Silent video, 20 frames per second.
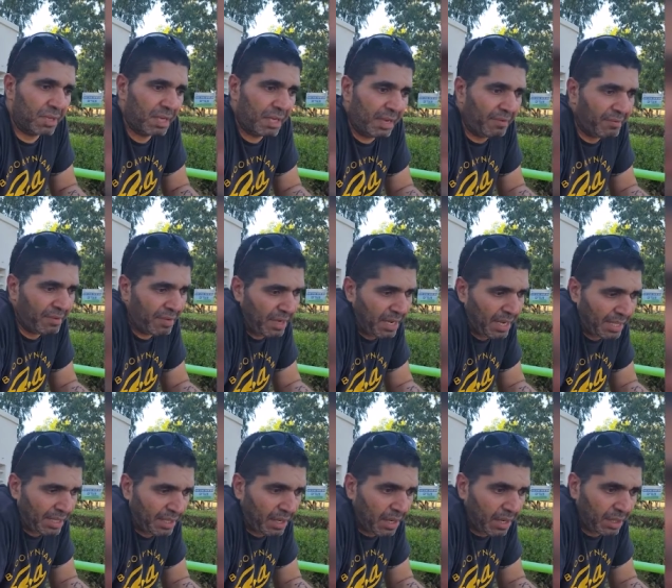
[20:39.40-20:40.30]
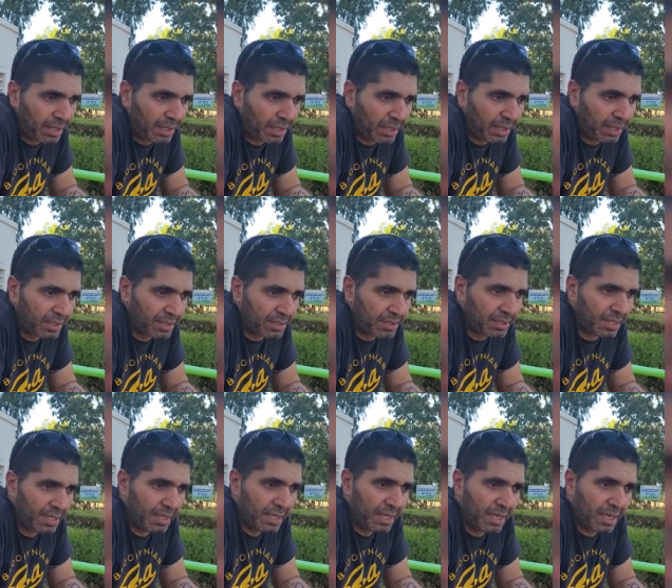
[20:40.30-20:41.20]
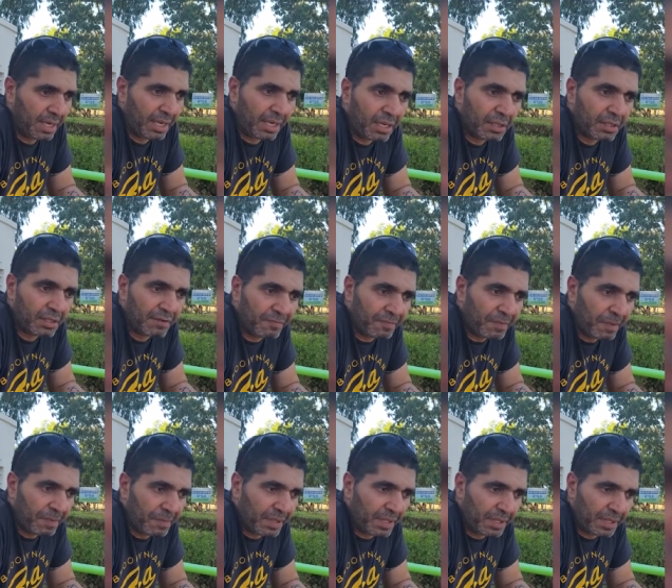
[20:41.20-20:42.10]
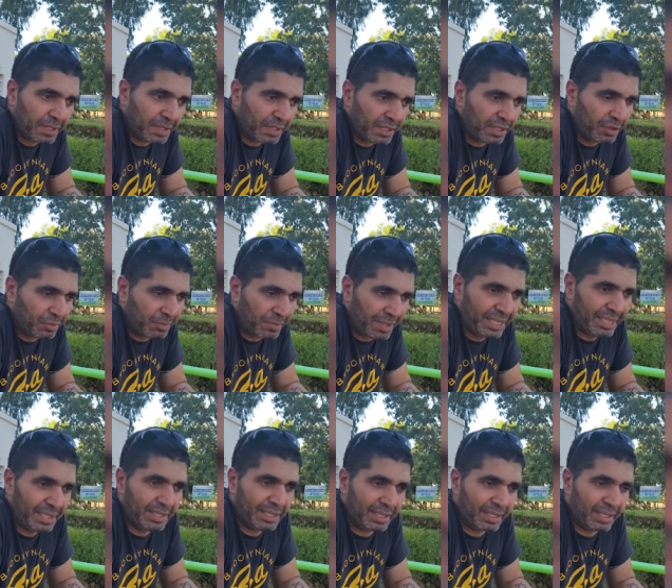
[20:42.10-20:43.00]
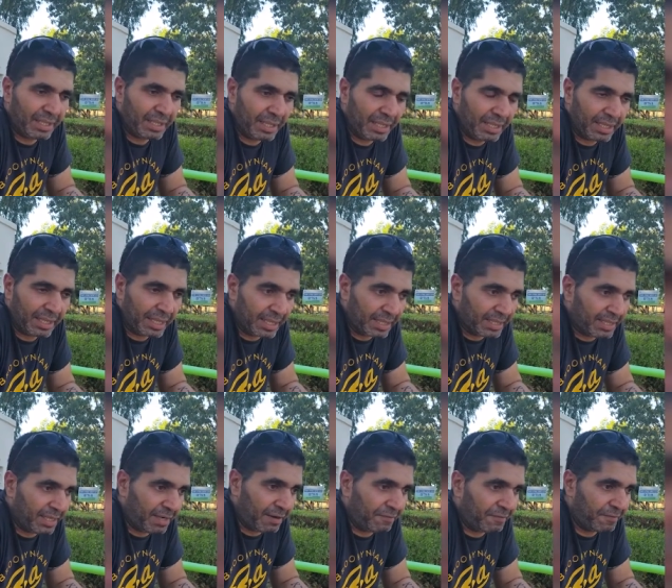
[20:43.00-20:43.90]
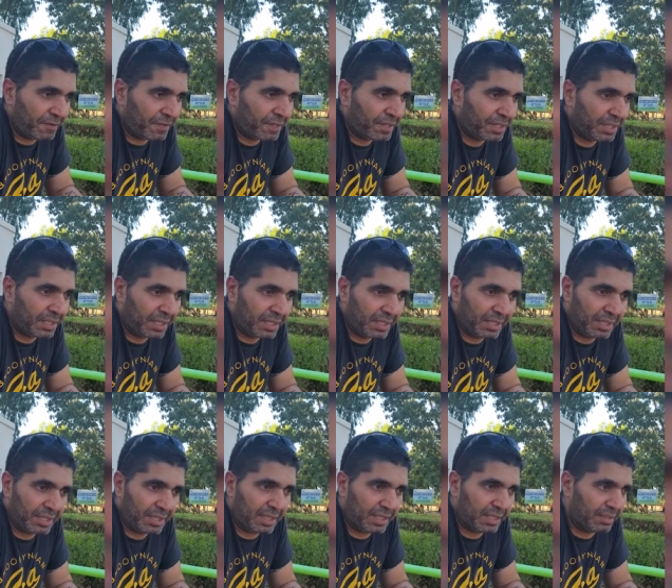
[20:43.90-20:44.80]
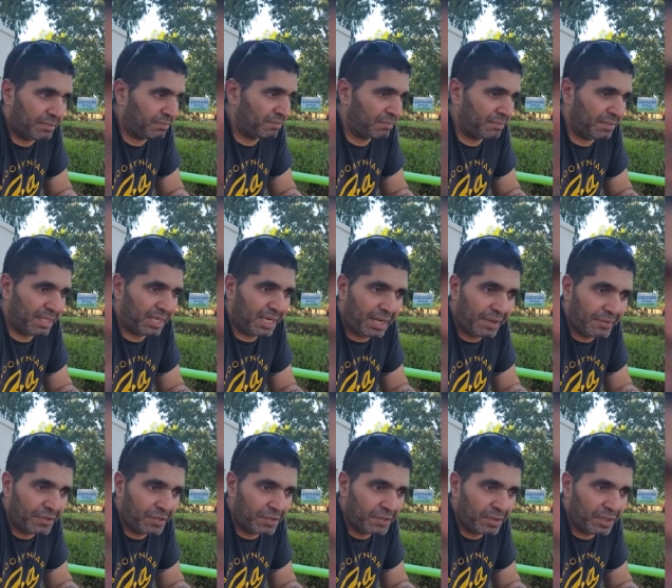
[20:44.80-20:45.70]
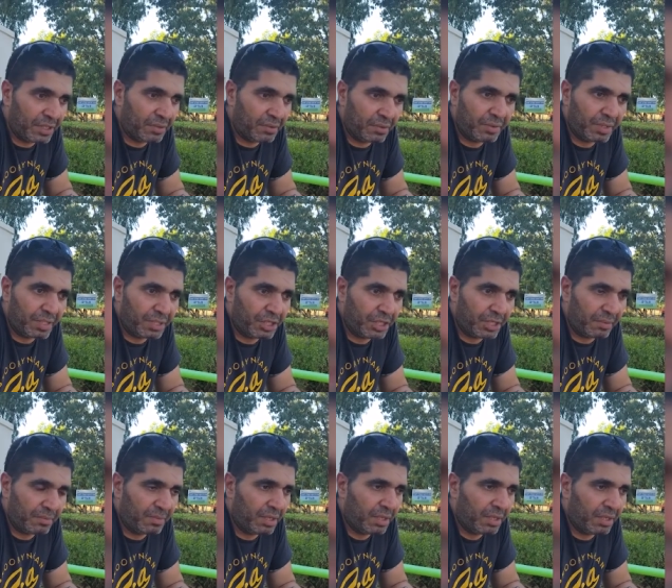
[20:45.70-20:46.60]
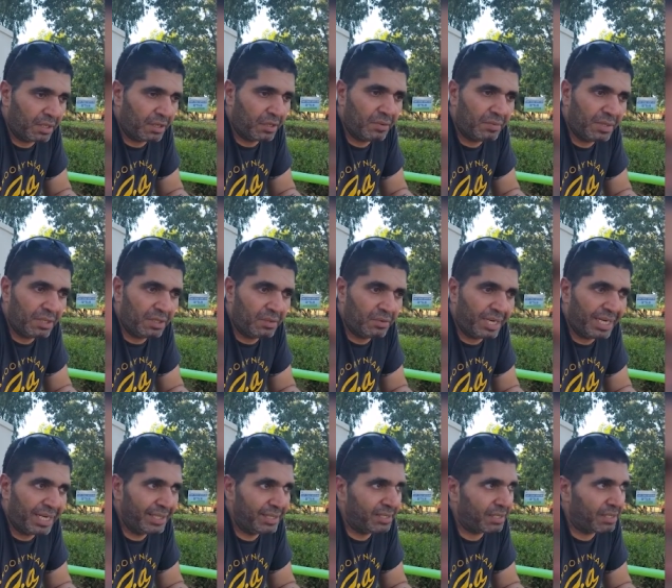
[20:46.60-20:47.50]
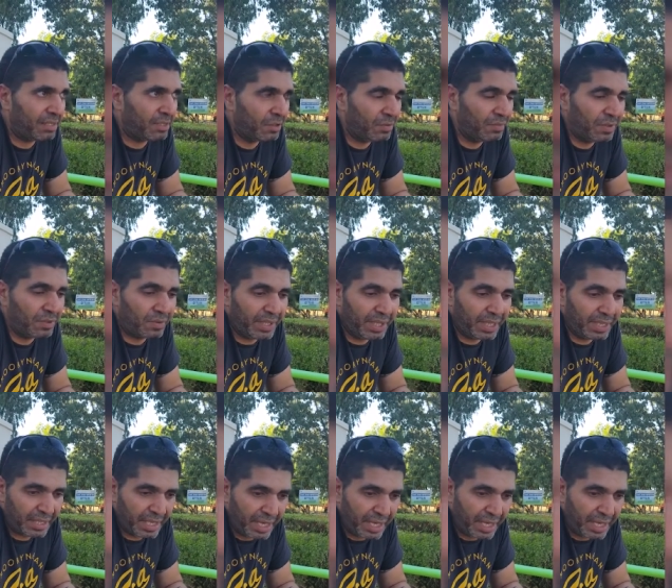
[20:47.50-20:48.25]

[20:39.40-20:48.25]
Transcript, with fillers: had a Holocaust. A lot of people in the humanity get suffered in other regime. Human rights is human rights